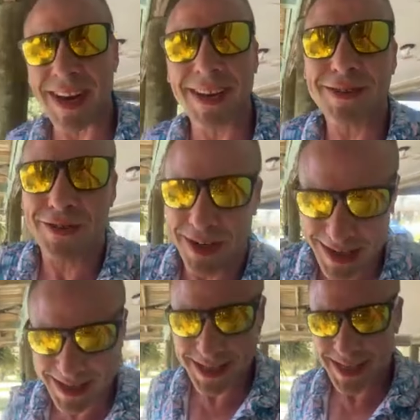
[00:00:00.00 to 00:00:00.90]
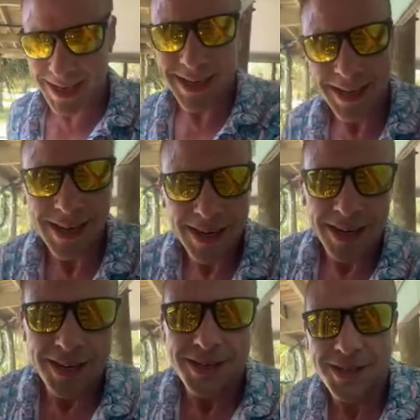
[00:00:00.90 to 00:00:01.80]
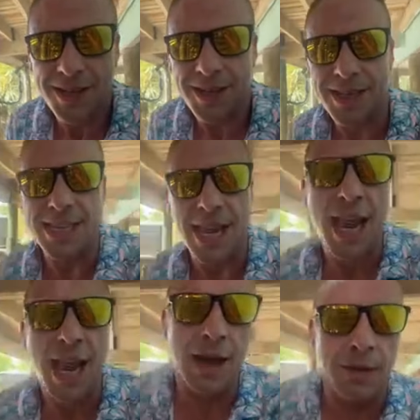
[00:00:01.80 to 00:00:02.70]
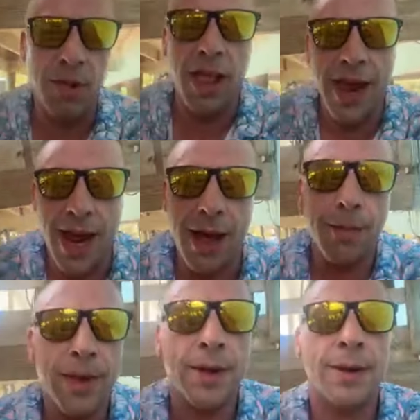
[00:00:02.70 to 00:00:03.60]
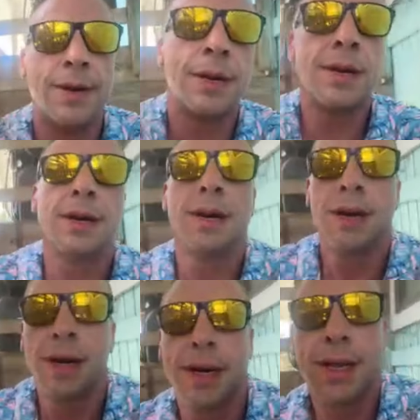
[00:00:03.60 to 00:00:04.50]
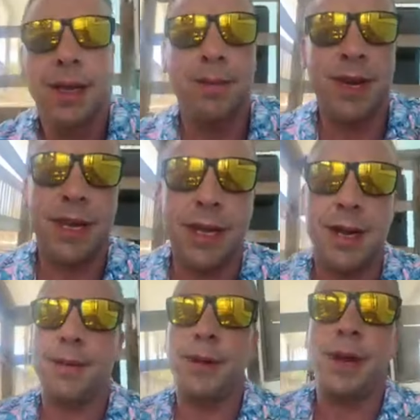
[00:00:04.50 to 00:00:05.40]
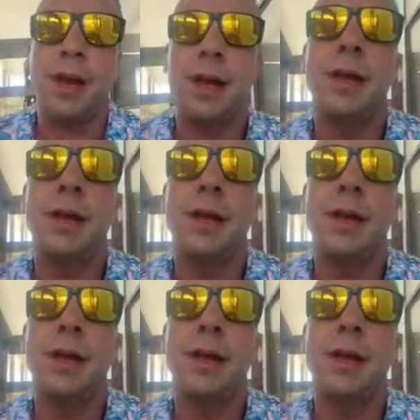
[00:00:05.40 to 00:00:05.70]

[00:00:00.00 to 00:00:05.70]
entrance to the dab lab. Let me get up here